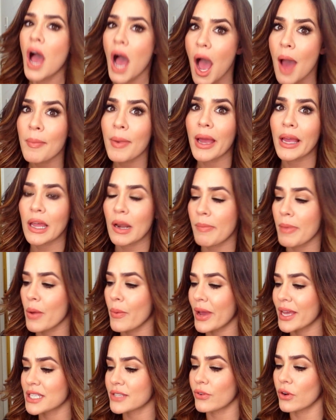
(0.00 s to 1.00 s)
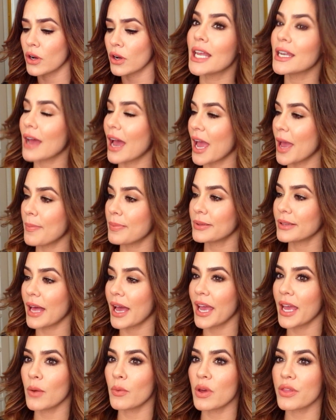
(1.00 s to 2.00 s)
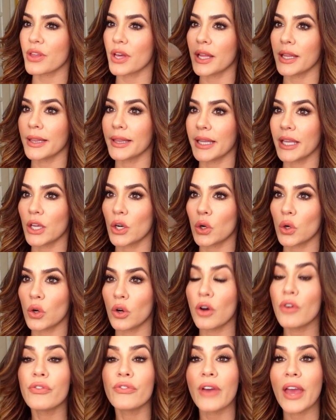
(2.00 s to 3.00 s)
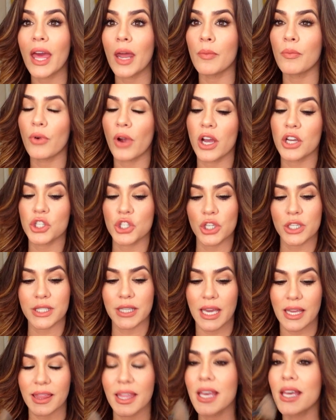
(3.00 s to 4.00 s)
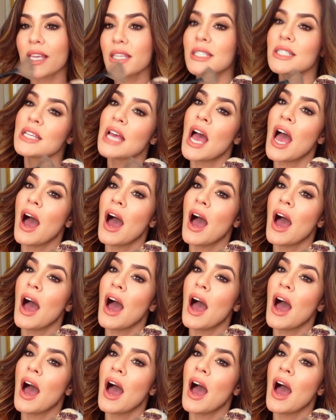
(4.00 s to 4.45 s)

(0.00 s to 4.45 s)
i'm not going to be wasteful i apply it with a little fan brush just like this